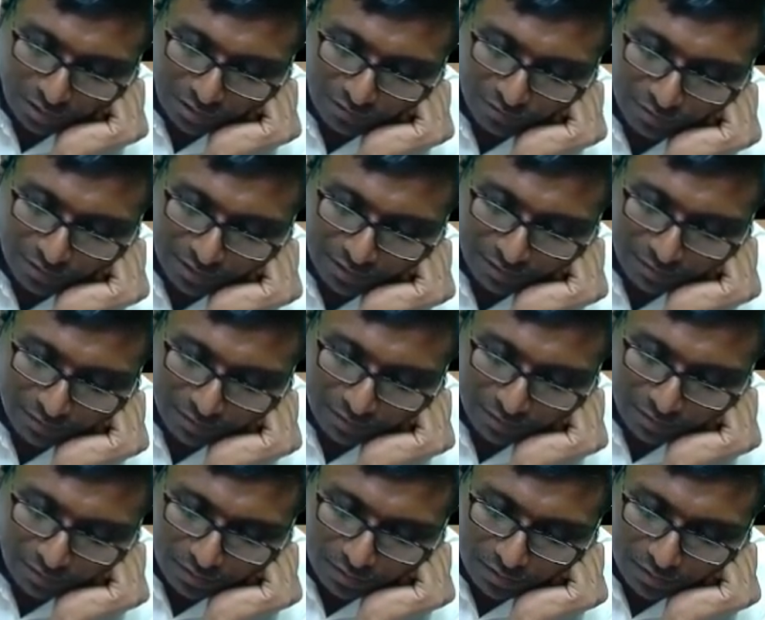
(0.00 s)
when
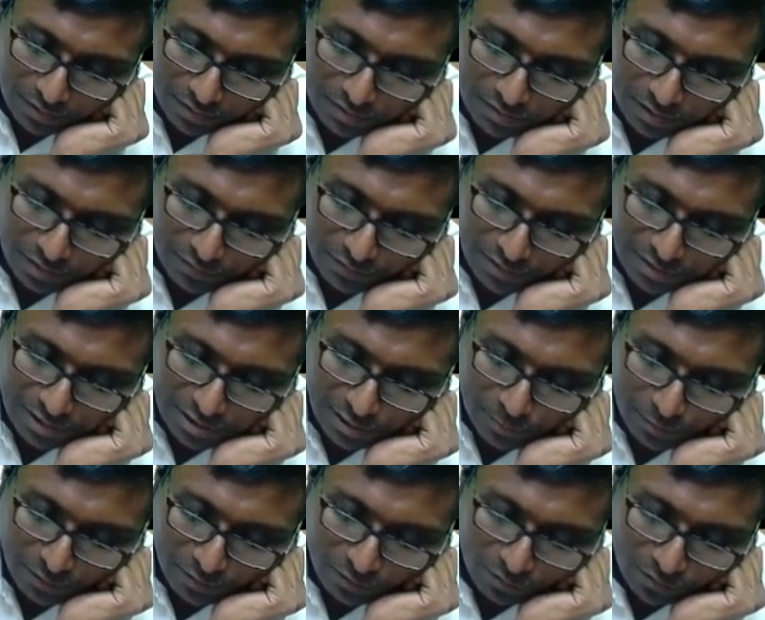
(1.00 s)
service is
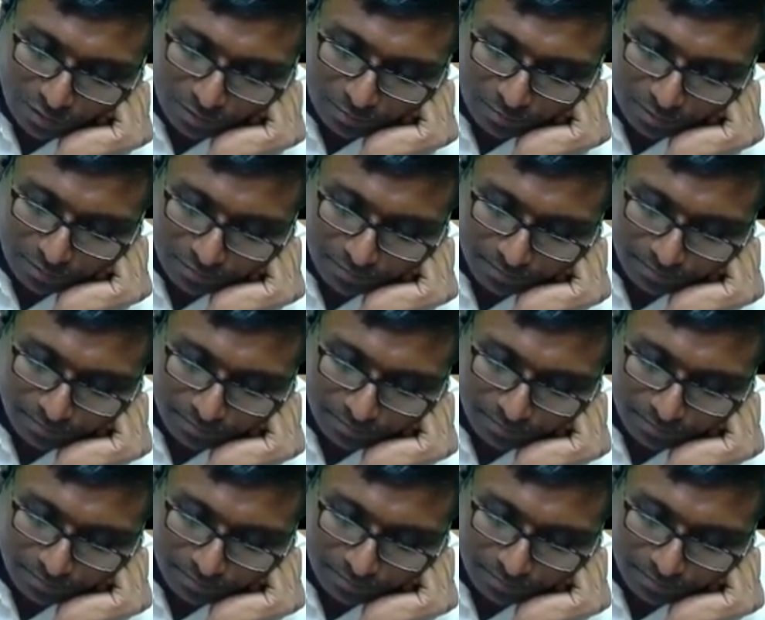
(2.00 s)
performed.